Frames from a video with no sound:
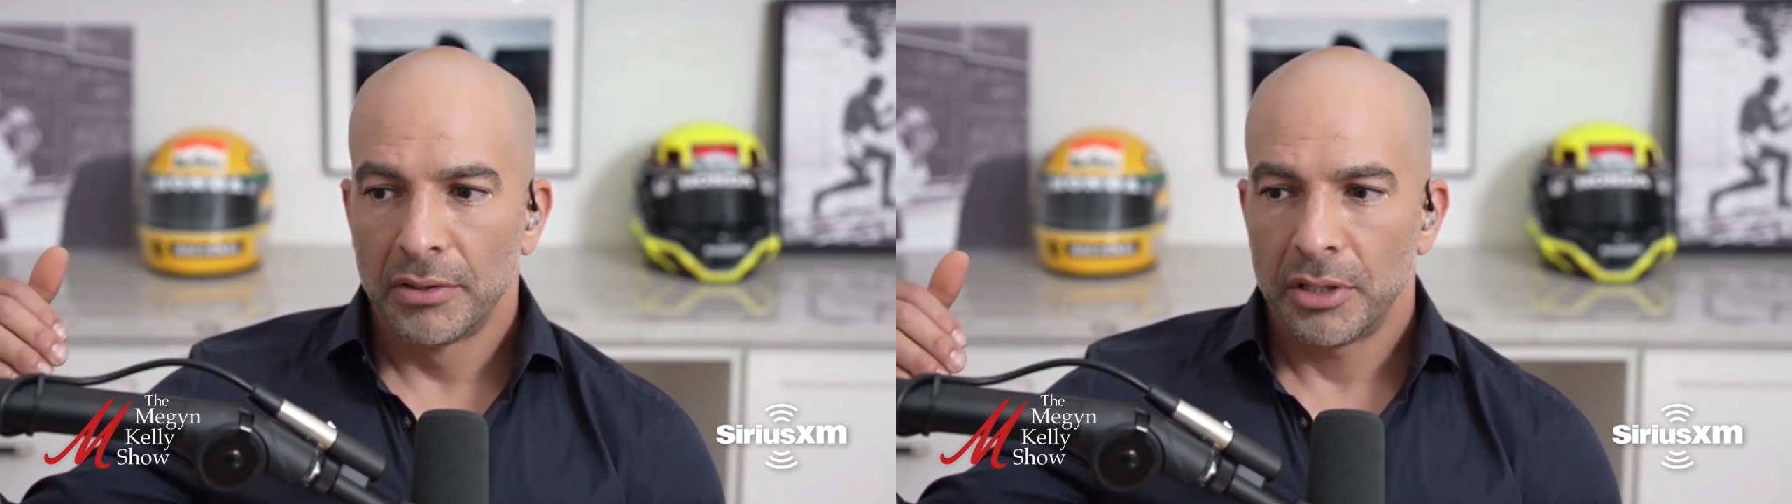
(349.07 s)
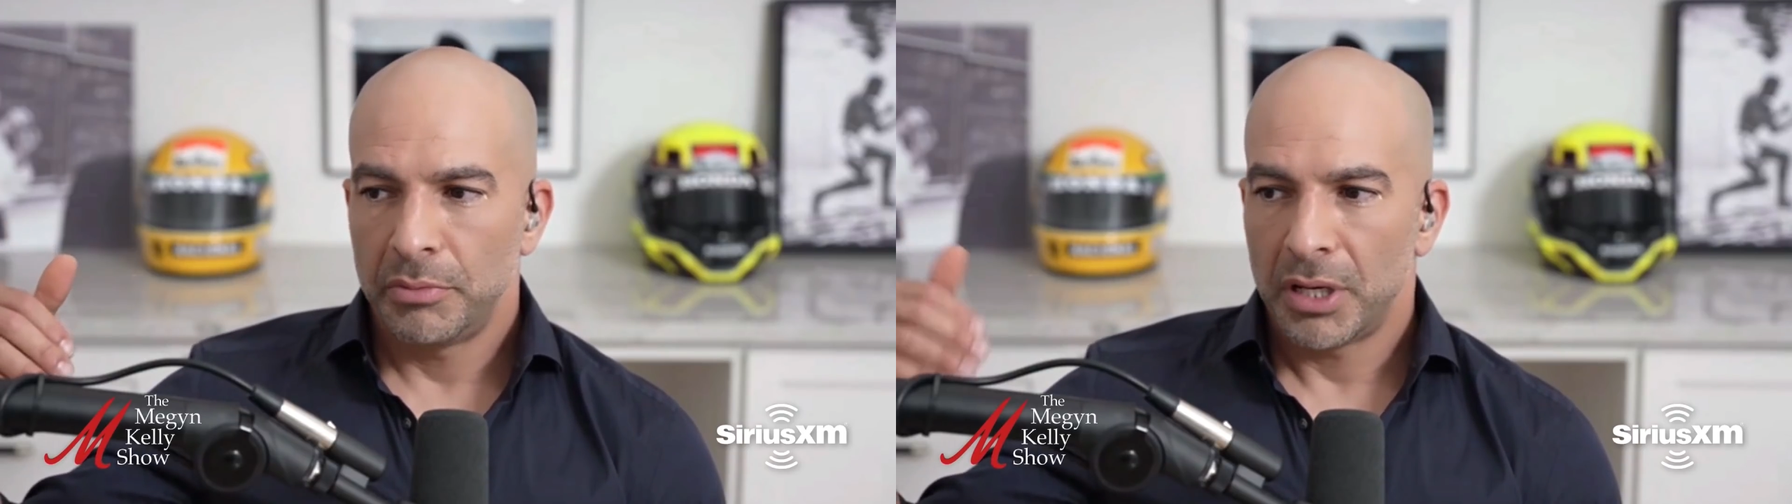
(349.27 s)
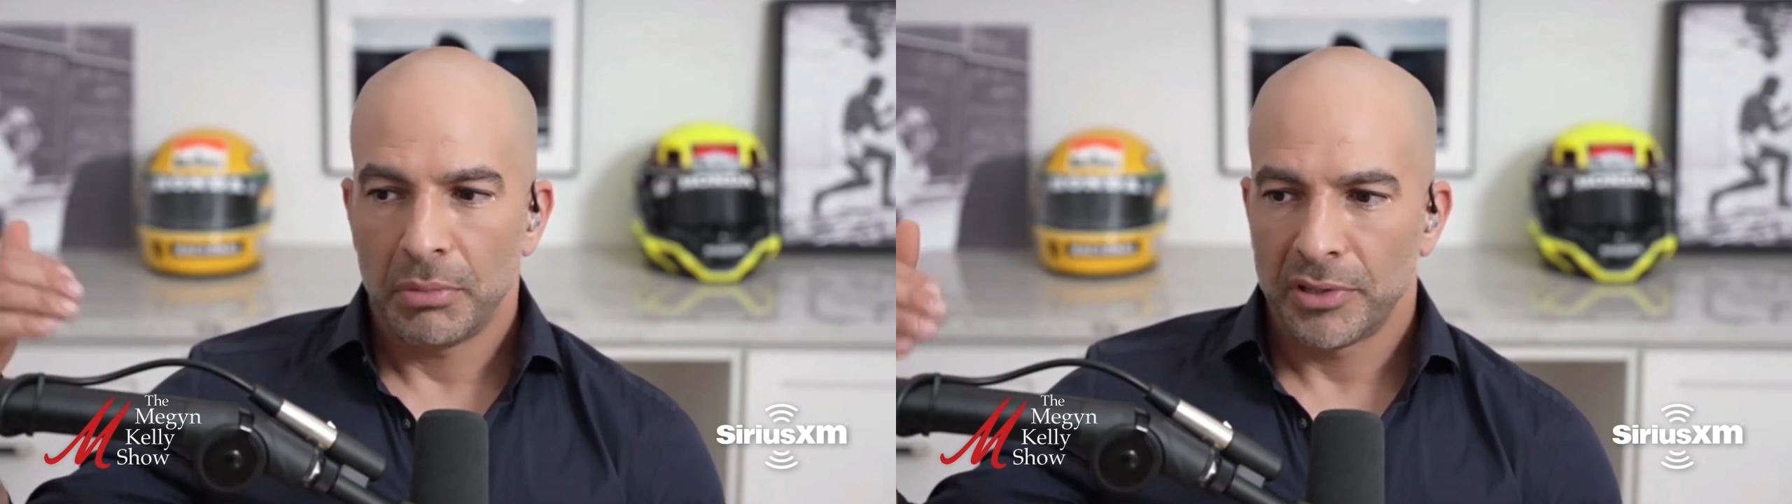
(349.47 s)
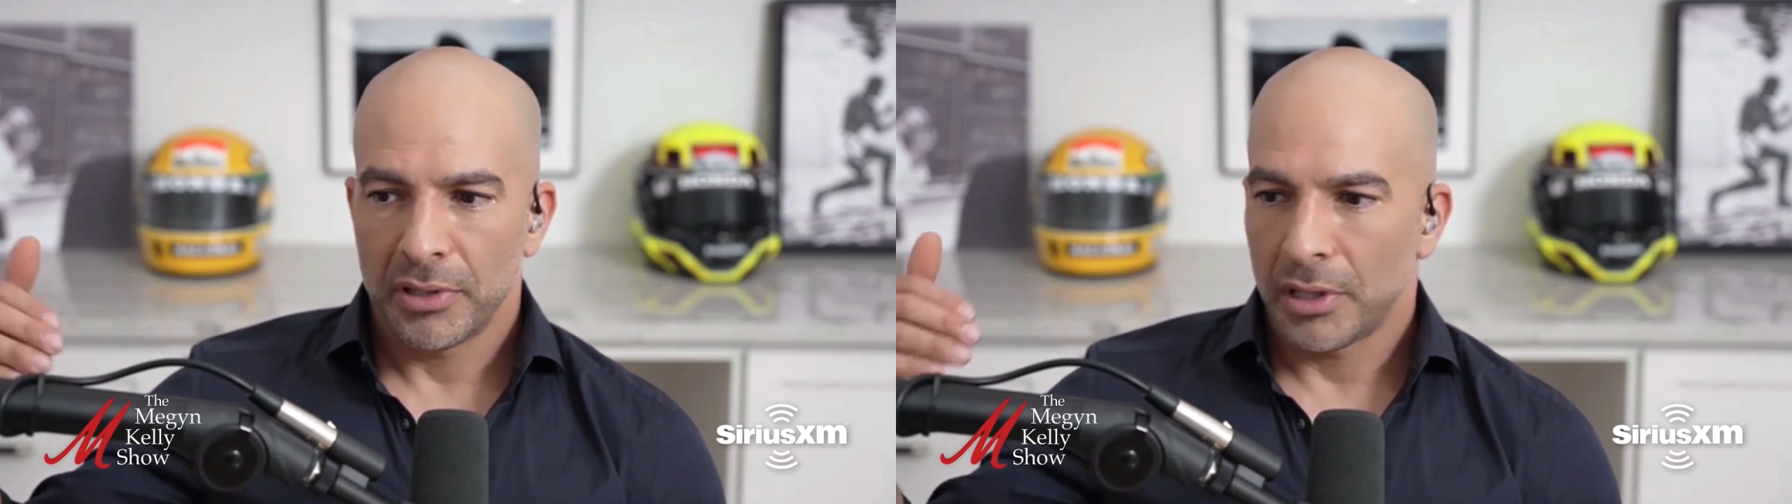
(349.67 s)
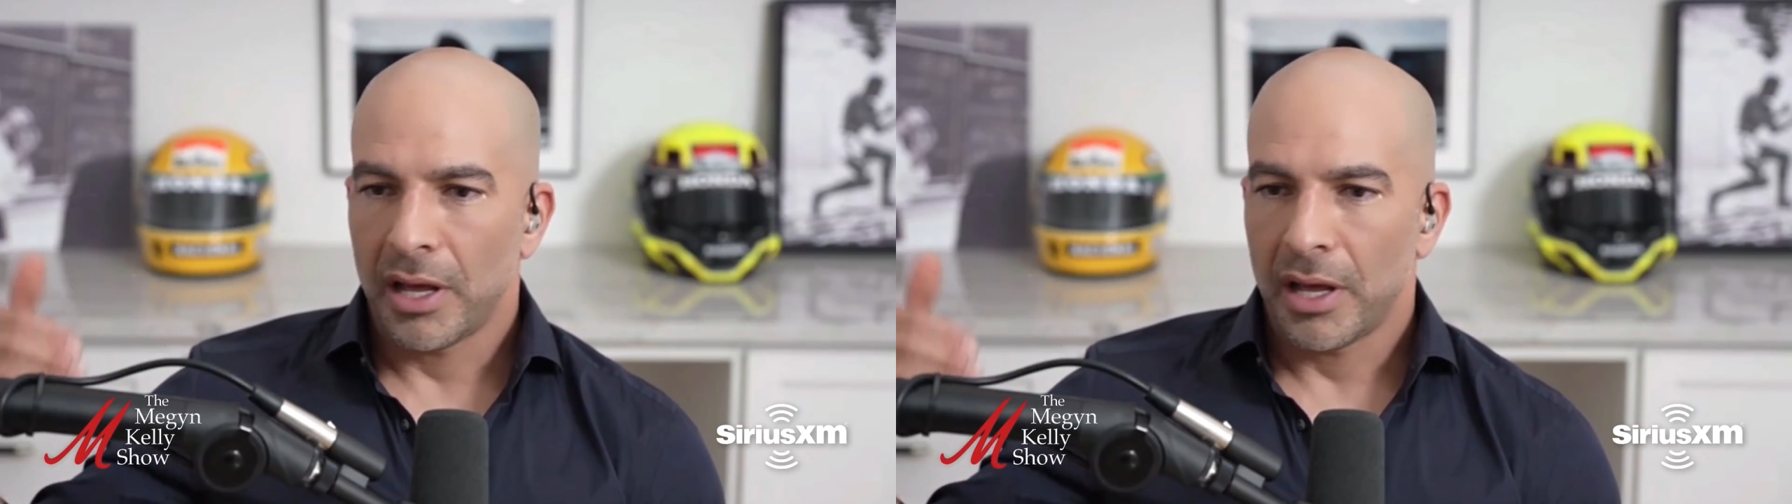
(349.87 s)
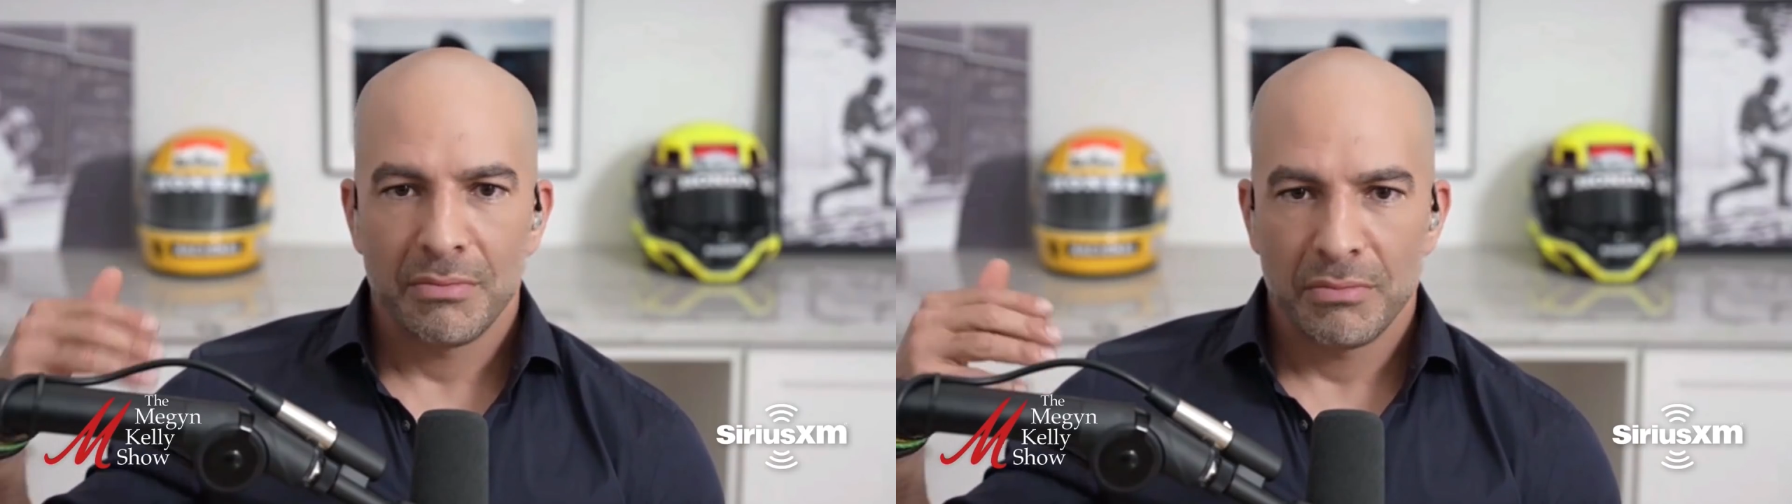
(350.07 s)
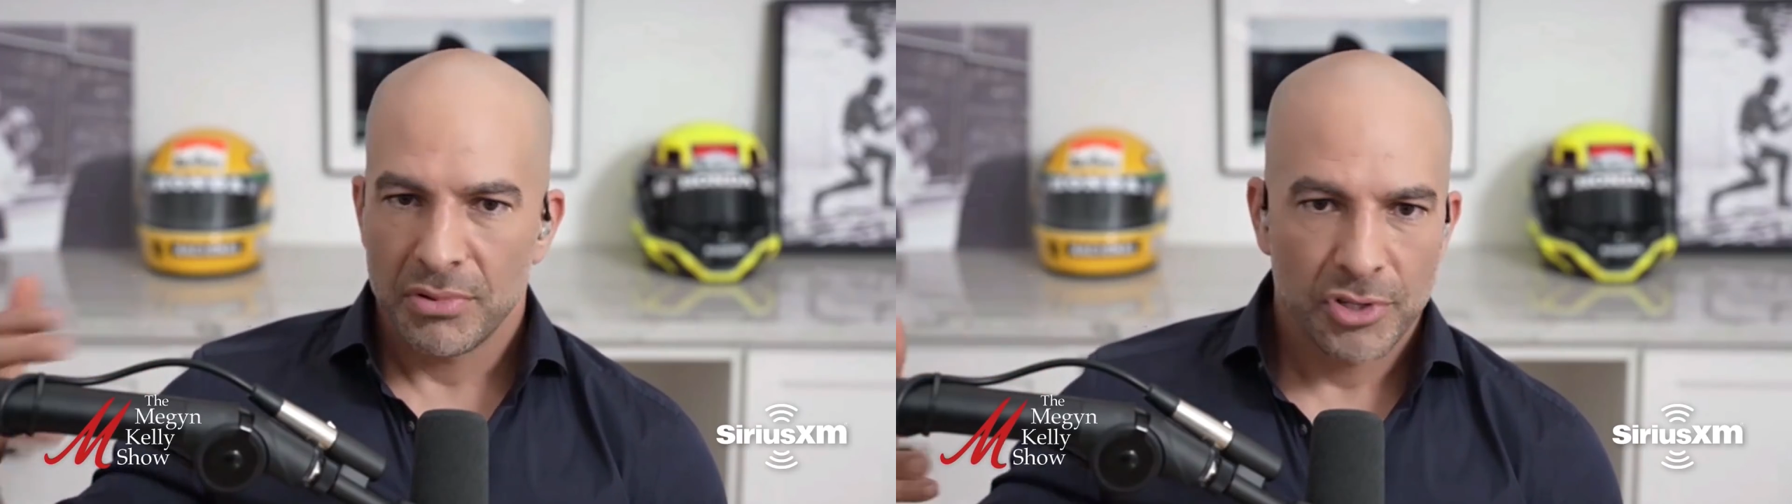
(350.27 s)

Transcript: to be able to climb